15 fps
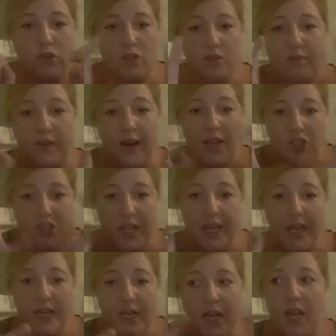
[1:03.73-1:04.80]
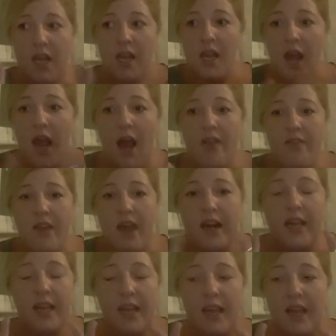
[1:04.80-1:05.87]
was just flashing, and
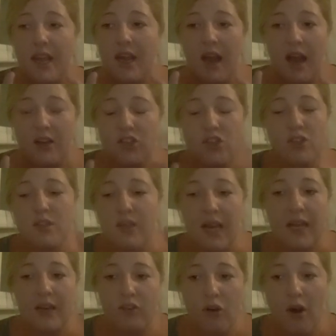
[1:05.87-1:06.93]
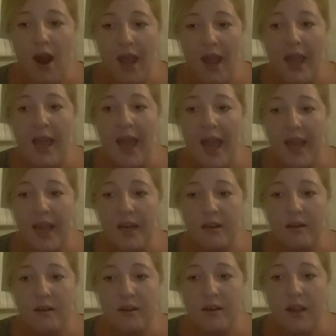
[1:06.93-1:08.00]
then I just clicked try
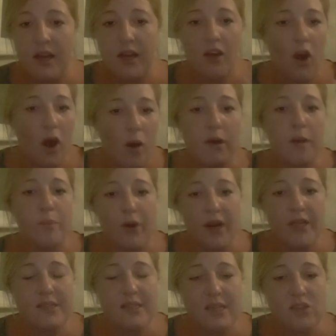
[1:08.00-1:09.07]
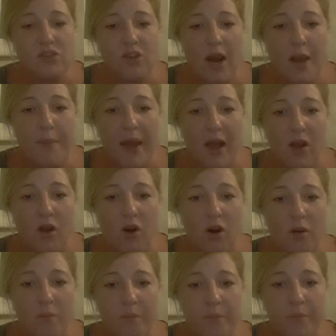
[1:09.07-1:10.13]
again, and it normally brings it straight back
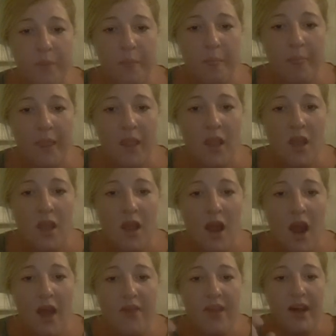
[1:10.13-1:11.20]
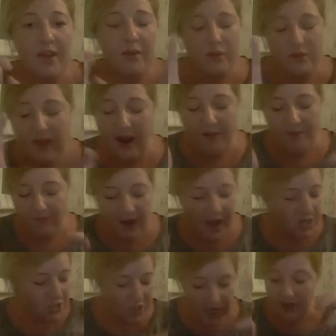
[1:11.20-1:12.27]
up. And then it started
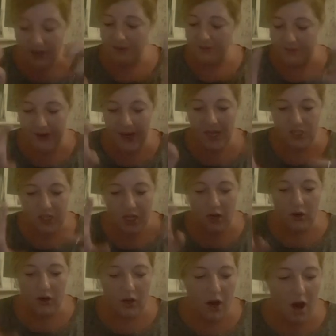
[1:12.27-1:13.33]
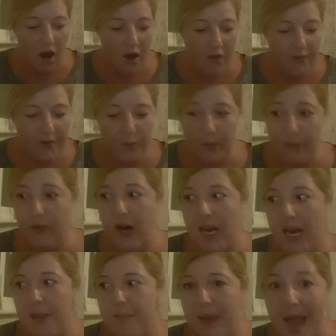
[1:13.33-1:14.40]
flashing and flashing on and off. It was
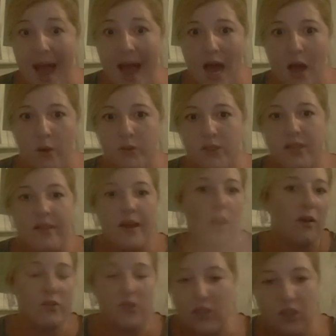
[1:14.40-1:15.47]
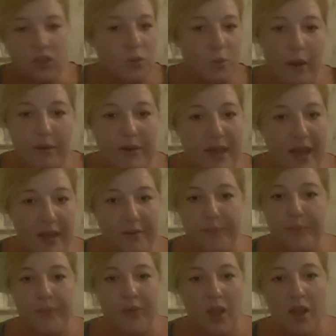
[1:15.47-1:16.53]
freaking me out, and then all of a sudden it just went dead
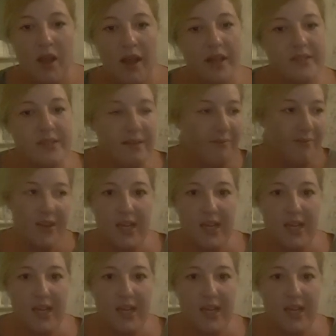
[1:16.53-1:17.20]
and said